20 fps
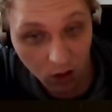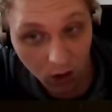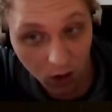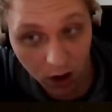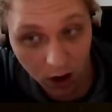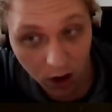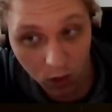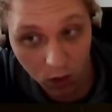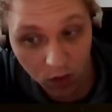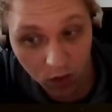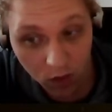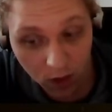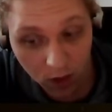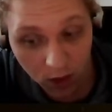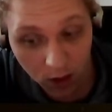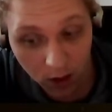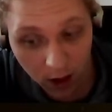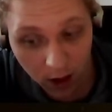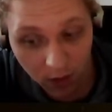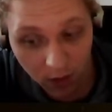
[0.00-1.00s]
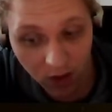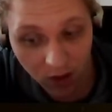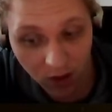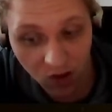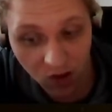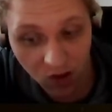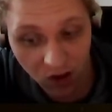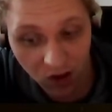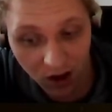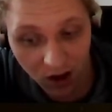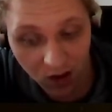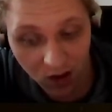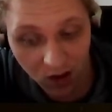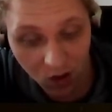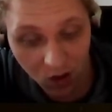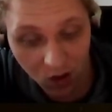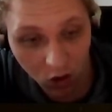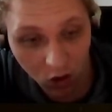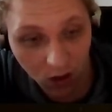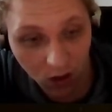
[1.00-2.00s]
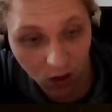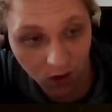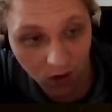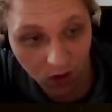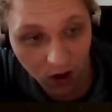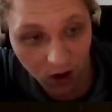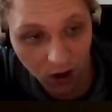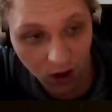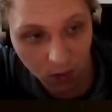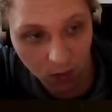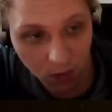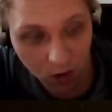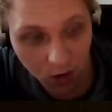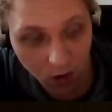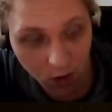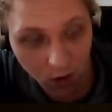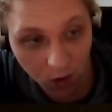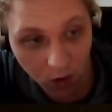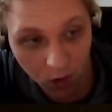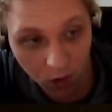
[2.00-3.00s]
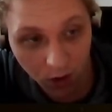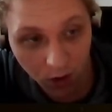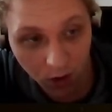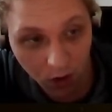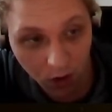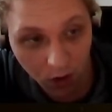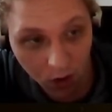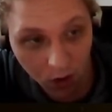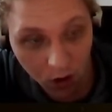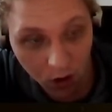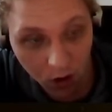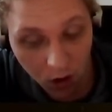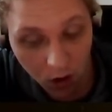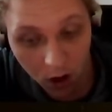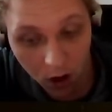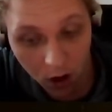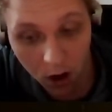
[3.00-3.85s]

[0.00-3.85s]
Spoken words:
and you still have a CD/DVD burner or recorder,